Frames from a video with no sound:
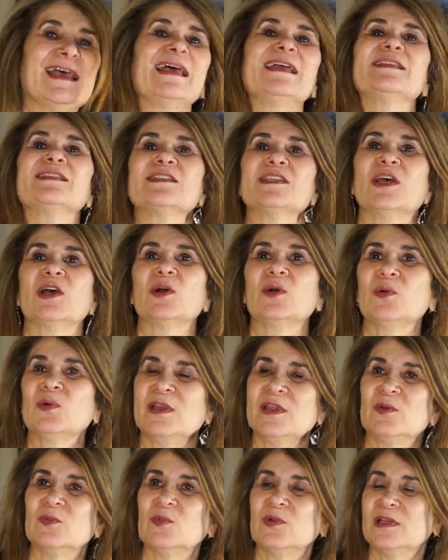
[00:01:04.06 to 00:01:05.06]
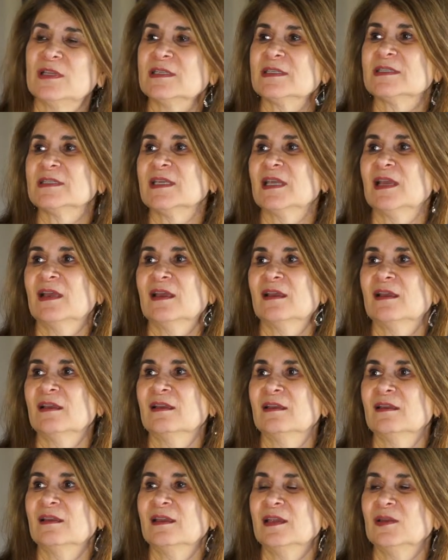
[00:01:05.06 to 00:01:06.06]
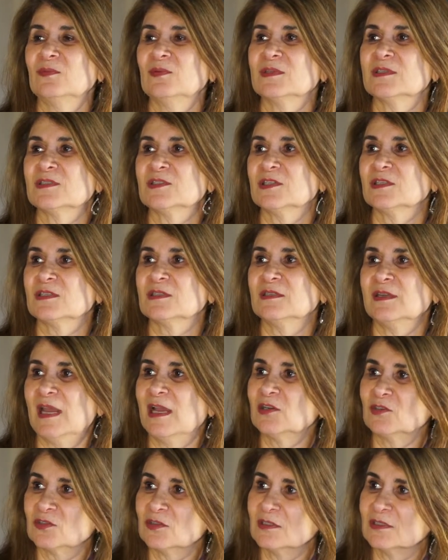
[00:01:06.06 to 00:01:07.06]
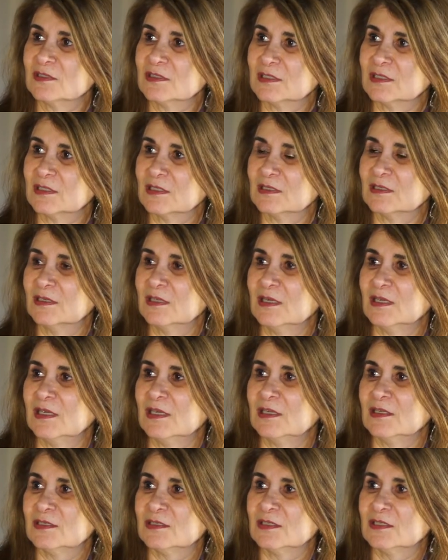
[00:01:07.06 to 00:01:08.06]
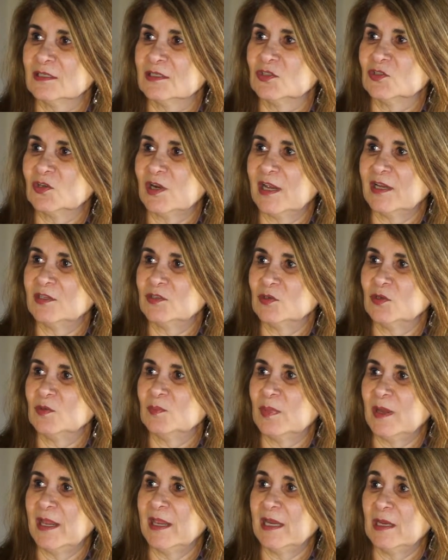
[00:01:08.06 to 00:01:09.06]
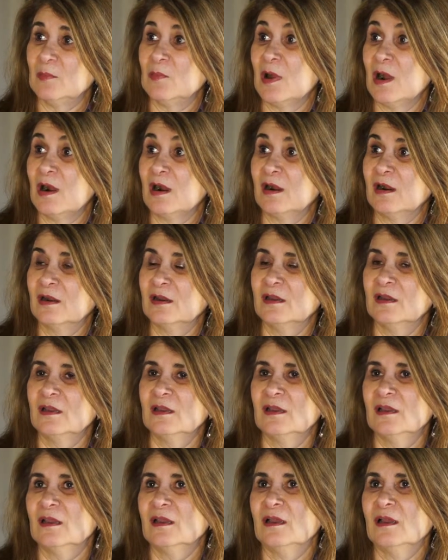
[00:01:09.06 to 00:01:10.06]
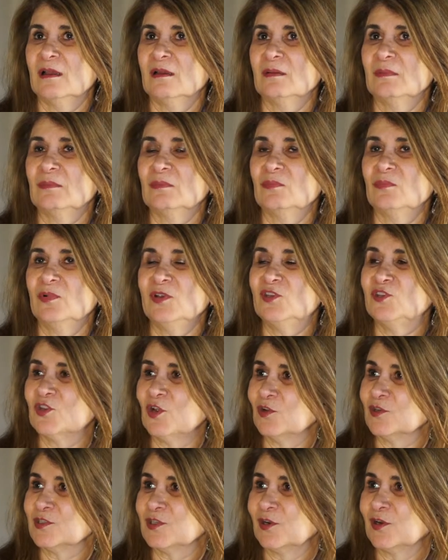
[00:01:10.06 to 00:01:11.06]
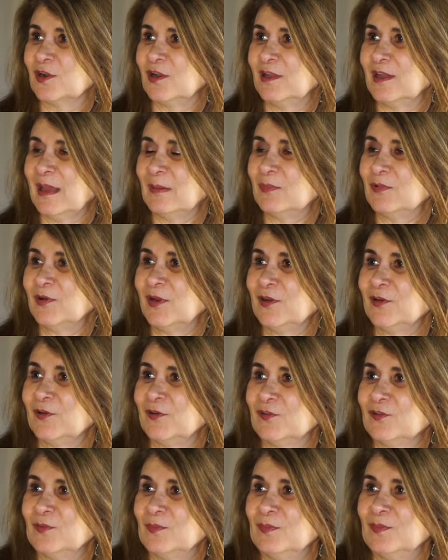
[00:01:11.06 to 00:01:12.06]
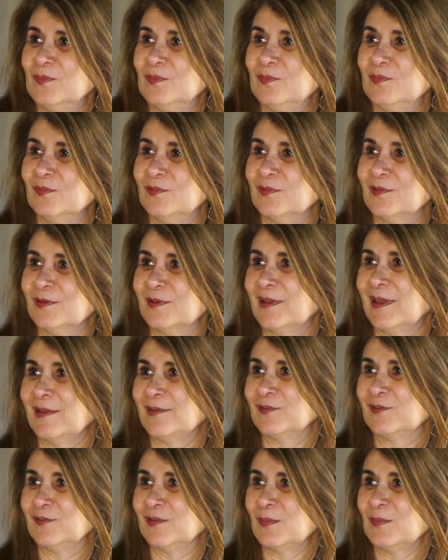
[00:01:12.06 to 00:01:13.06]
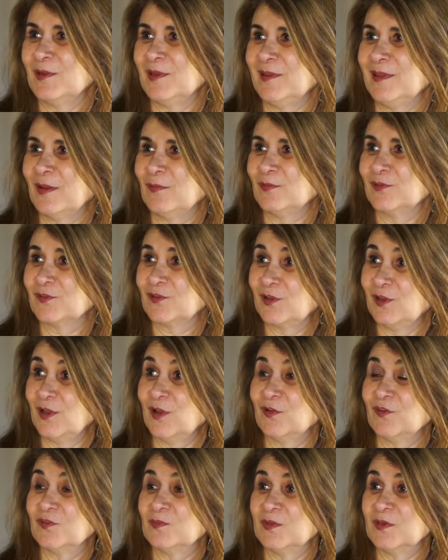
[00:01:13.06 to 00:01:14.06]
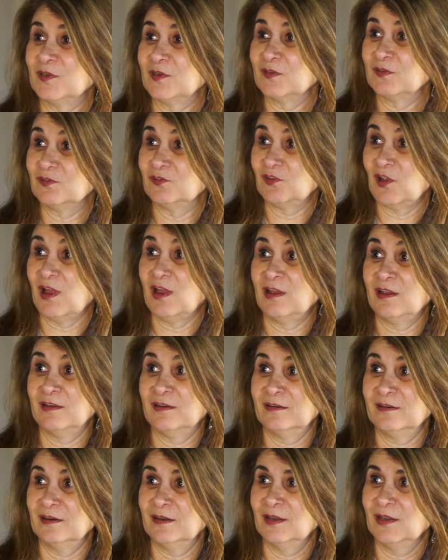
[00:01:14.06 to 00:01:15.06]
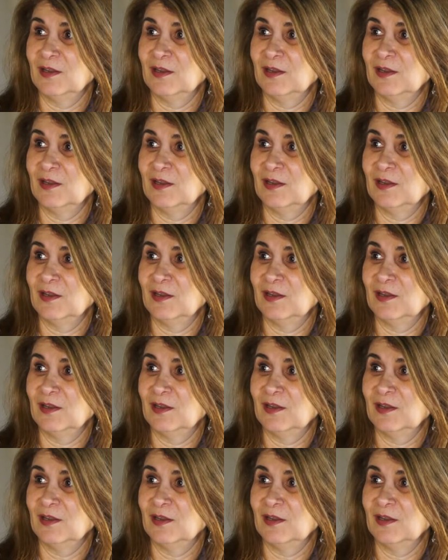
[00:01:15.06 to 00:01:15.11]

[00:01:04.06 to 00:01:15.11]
and so it was uh, it was just natural to to try and do it by NMR. Mm -hmm. um, we chose our collaborator to uh, as somebody that was close because John,